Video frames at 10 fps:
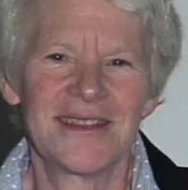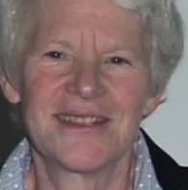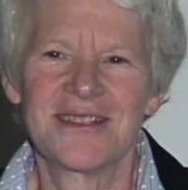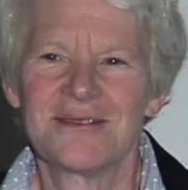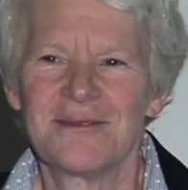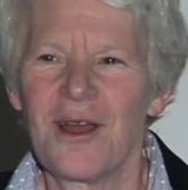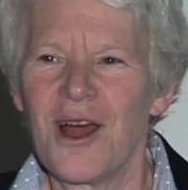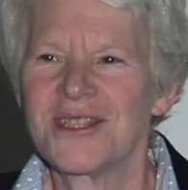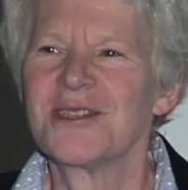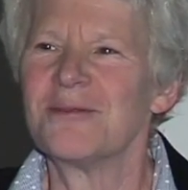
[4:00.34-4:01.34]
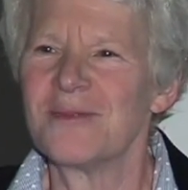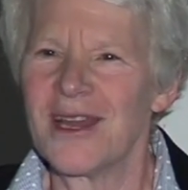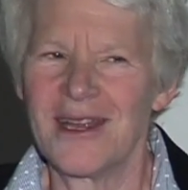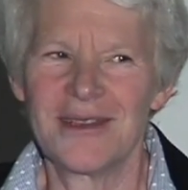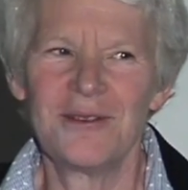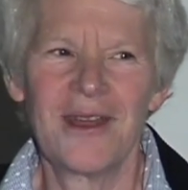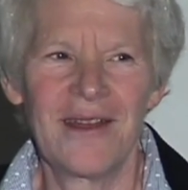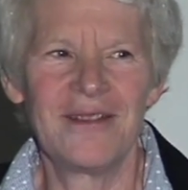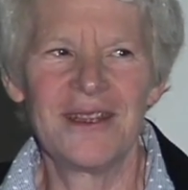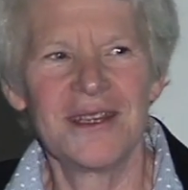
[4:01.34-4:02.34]
it's awesome that you
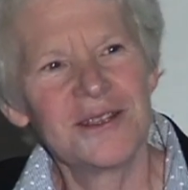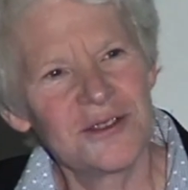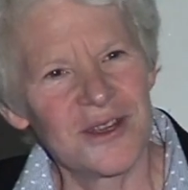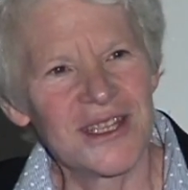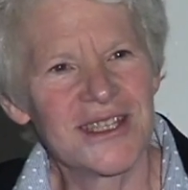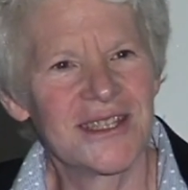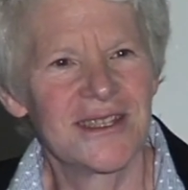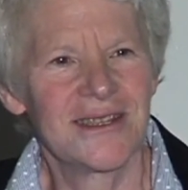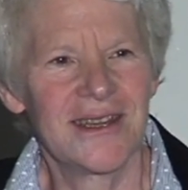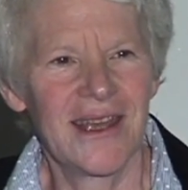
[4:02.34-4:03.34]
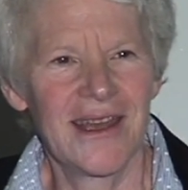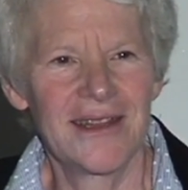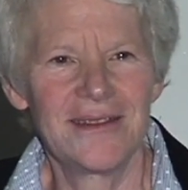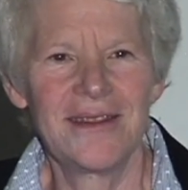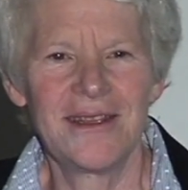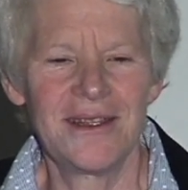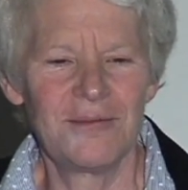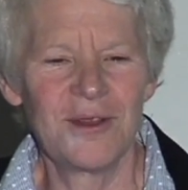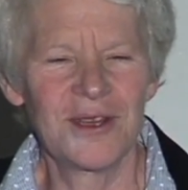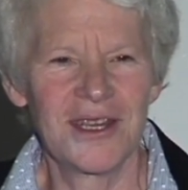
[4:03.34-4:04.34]
have the interest and the
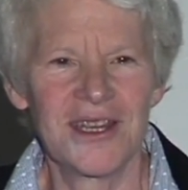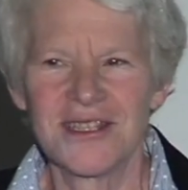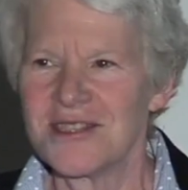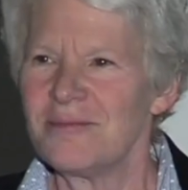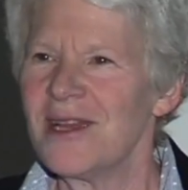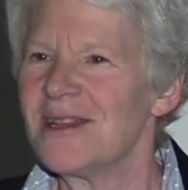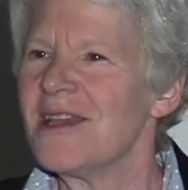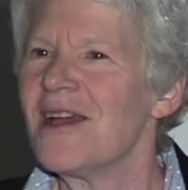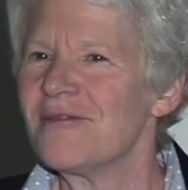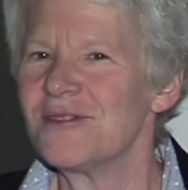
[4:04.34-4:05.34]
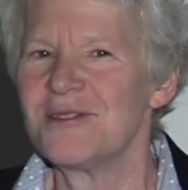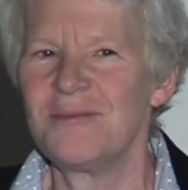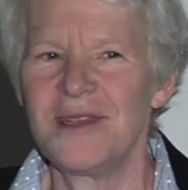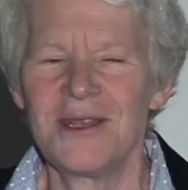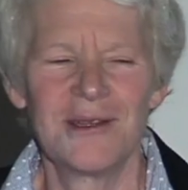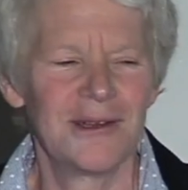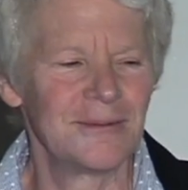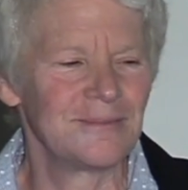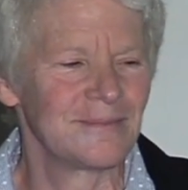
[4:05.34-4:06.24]
willingness to make the effort to be here.